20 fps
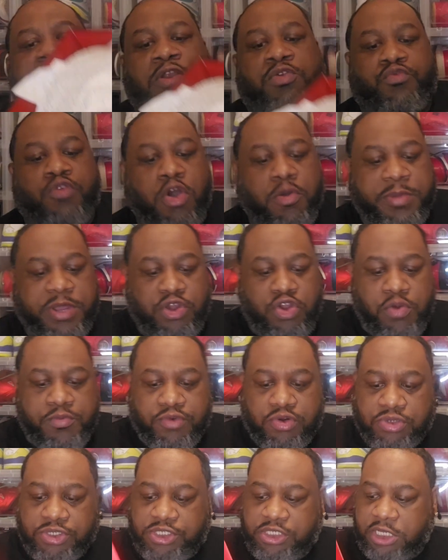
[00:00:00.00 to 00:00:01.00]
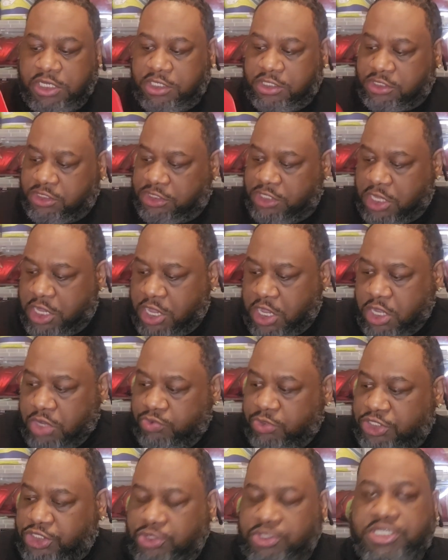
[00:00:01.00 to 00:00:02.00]
for the Roman numeral 6,
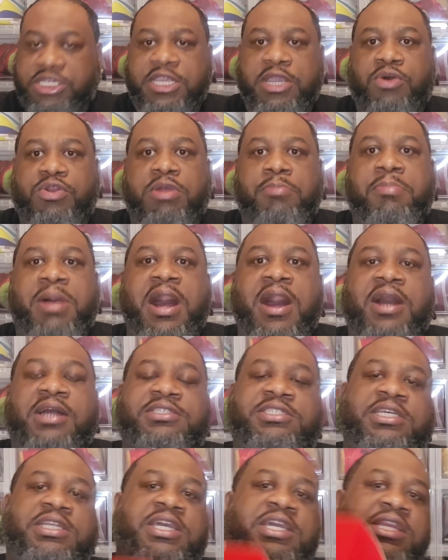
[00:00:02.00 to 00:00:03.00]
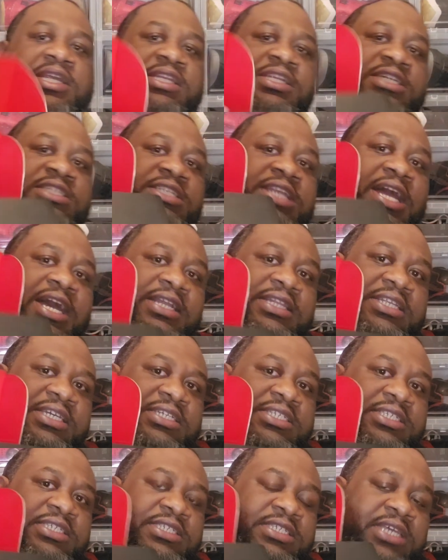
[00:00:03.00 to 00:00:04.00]
which you see on the box. And then it looks like
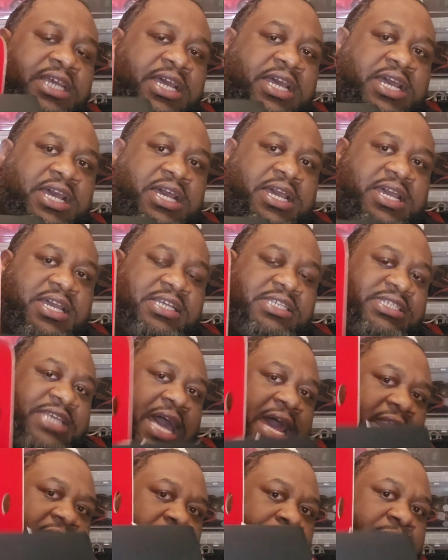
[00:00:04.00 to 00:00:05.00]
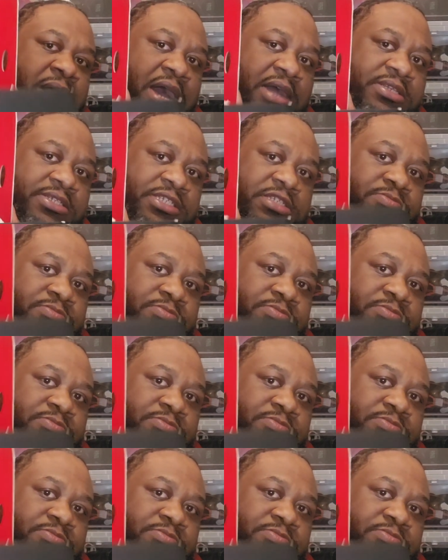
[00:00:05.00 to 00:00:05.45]
this. Inside of the box